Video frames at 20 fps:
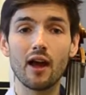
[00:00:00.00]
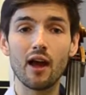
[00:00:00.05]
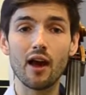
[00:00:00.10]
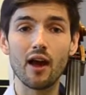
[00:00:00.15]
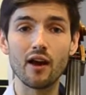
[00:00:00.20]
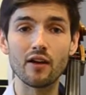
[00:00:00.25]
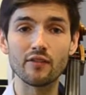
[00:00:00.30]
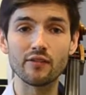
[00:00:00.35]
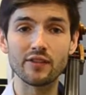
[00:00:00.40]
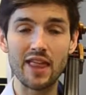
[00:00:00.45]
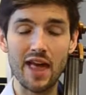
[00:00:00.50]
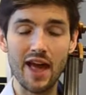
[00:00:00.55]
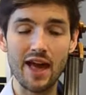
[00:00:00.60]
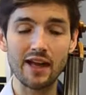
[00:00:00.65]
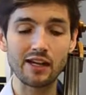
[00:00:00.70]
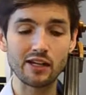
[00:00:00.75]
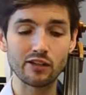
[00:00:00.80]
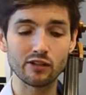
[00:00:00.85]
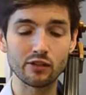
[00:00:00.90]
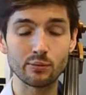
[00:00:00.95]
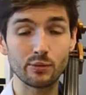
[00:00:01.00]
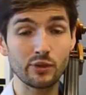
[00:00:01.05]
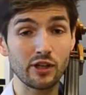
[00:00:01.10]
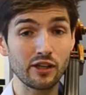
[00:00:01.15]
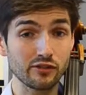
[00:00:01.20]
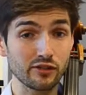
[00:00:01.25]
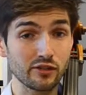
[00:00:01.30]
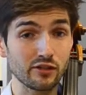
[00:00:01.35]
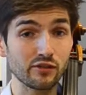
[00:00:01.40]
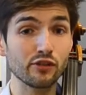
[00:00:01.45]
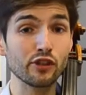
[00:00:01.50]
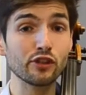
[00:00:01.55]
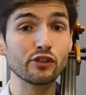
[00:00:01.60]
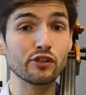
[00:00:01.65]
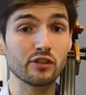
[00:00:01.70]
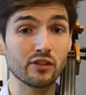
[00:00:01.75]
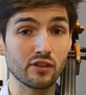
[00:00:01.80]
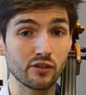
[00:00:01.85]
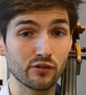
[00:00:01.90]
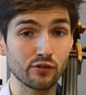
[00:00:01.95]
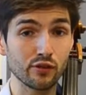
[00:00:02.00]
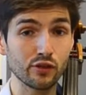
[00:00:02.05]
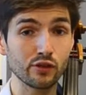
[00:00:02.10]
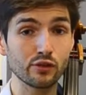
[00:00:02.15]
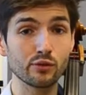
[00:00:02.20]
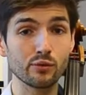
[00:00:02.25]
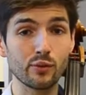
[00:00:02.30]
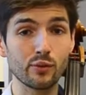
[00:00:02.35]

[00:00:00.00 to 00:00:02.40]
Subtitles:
of that interpretation versus the first